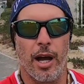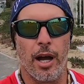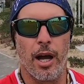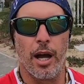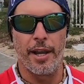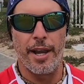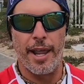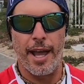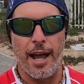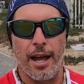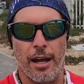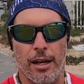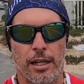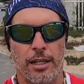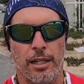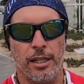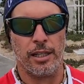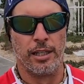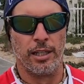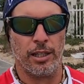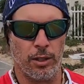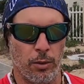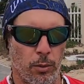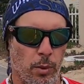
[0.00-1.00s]
are now
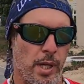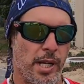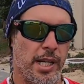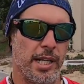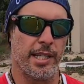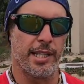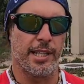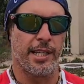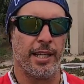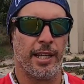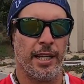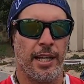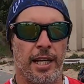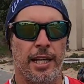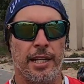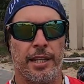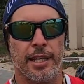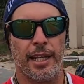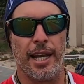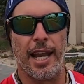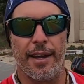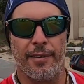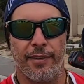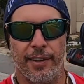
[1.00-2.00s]
with
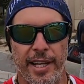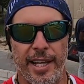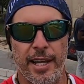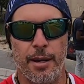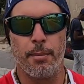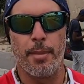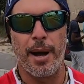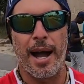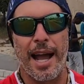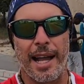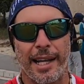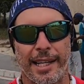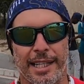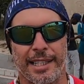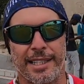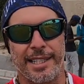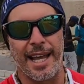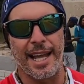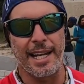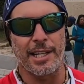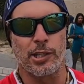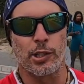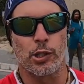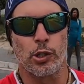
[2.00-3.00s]
the lavalier mic
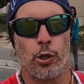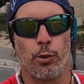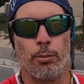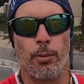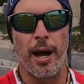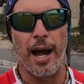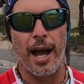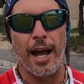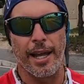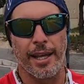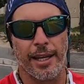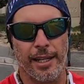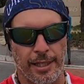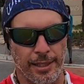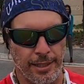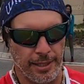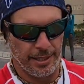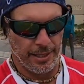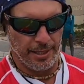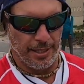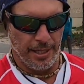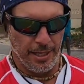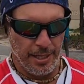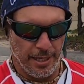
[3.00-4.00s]
attached to my
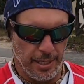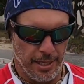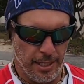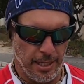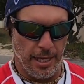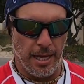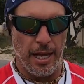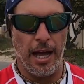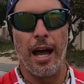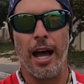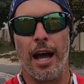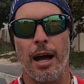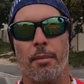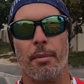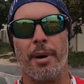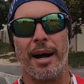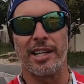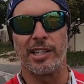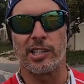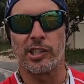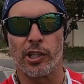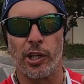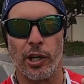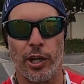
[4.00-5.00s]

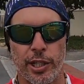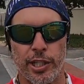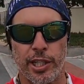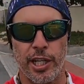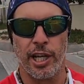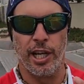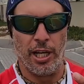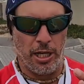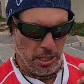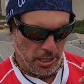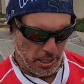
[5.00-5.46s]
shirt.